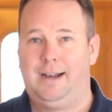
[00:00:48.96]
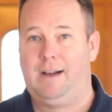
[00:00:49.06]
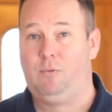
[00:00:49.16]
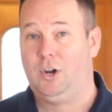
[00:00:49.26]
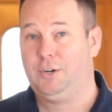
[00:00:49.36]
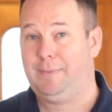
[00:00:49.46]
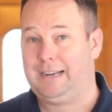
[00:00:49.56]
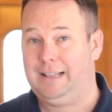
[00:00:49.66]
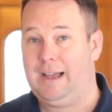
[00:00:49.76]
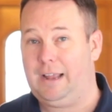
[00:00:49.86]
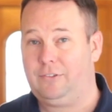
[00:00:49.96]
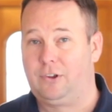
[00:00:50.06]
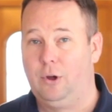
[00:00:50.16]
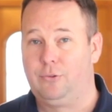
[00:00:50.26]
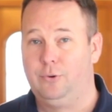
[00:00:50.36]
I've watched my clients
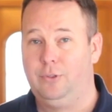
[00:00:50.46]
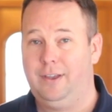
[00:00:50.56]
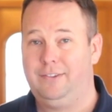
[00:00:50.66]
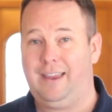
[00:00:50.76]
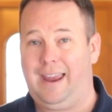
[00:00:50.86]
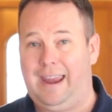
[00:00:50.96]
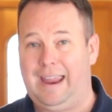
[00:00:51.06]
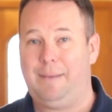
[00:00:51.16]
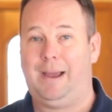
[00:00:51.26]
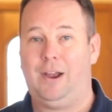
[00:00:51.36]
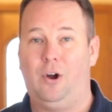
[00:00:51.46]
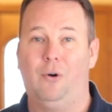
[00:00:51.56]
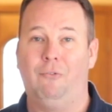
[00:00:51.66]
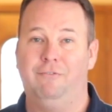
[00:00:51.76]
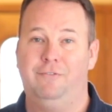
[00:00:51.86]
go through this and my
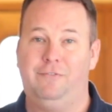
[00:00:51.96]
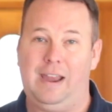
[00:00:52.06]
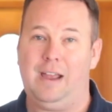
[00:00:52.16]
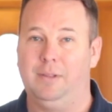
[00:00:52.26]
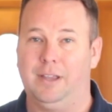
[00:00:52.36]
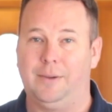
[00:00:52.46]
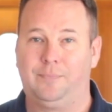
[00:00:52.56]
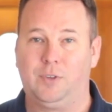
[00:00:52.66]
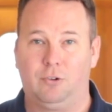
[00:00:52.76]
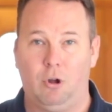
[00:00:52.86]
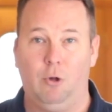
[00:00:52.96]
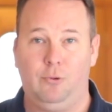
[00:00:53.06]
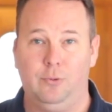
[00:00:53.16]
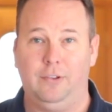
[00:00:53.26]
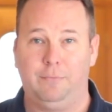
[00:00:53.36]
own family go
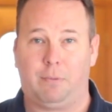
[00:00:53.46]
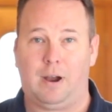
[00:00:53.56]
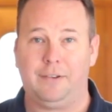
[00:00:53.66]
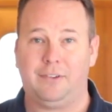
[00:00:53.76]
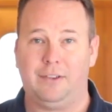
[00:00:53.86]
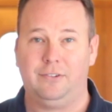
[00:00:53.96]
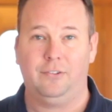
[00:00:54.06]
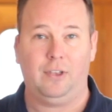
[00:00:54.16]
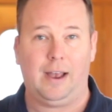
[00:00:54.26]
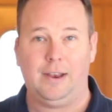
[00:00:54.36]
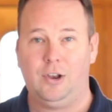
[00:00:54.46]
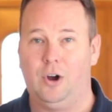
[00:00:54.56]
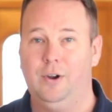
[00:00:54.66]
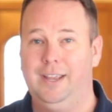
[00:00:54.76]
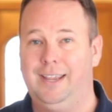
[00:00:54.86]
through these processes, and I
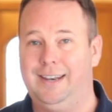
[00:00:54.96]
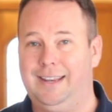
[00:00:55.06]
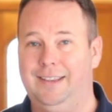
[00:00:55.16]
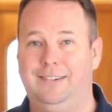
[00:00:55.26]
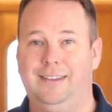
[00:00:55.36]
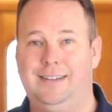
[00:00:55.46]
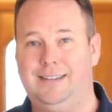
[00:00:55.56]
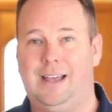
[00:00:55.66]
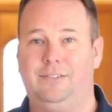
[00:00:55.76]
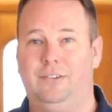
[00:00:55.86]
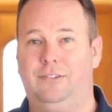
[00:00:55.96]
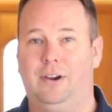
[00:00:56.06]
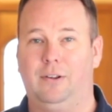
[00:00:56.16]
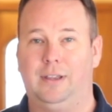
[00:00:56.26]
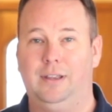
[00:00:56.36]
know it isn't
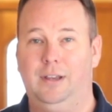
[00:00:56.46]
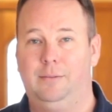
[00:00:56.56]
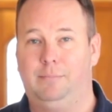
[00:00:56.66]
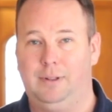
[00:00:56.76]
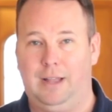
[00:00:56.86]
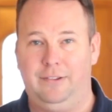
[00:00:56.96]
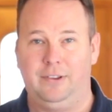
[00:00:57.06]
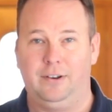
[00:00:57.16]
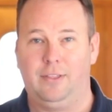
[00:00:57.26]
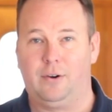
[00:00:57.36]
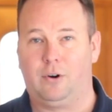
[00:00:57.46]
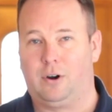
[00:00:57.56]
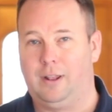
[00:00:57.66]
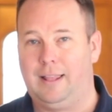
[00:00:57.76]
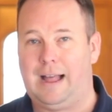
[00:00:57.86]
necessarily pleasant. There
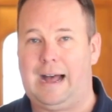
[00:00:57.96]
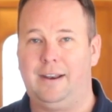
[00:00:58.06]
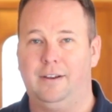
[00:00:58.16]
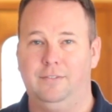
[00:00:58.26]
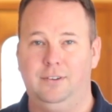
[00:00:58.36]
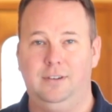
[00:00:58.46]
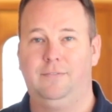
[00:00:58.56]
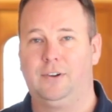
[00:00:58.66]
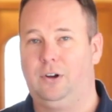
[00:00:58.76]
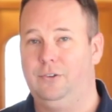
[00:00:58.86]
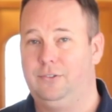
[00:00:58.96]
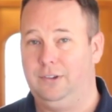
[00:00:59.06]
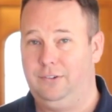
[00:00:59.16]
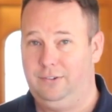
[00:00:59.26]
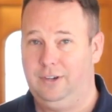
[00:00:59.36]
are a lot of difficult
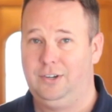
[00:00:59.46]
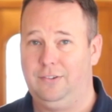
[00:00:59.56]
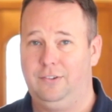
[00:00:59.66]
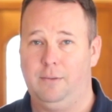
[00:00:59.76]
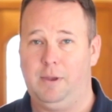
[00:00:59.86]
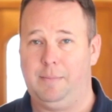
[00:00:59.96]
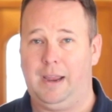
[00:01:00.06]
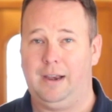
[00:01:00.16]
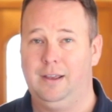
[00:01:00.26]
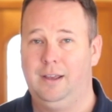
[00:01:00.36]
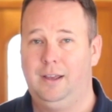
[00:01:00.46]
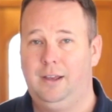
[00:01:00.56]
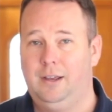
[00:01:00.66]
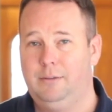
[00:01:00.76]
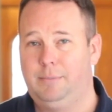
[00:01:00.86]
decisions to be made,
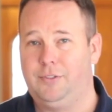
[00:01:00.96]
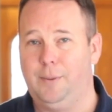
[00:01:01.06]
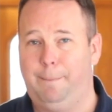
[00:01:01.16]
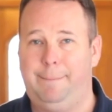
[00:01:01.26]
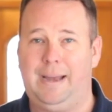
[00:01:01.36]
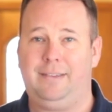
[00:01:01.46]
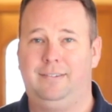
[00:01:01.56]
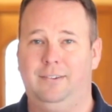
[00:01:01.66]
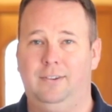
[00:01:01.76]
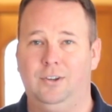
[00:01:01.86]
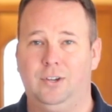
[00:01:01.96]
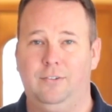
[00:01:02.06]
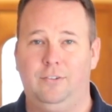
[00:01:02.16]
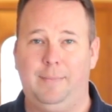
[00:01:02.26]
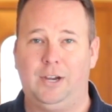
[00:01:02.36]
but the best
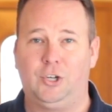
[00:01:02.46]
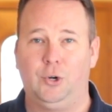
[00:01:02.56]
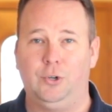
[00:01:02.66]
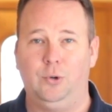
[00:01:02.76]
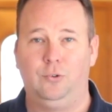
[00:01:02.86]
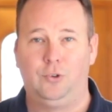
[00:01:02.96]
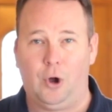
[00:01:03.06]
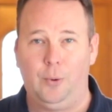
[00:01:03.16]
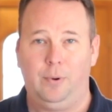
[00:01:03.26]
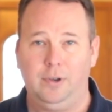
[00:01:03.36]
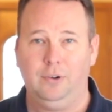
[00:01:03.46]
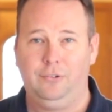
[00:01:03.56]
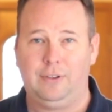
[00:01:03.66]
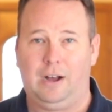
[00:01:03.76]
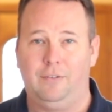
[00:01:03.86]
decision is to make sure you don't put
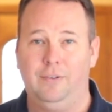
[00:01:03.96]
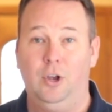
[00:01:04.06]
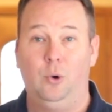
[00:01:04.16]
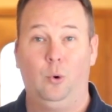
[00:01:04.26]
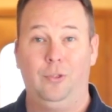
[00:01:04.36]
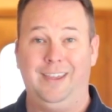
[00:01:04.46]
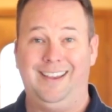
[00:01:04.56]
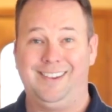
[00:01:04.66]
yourself or the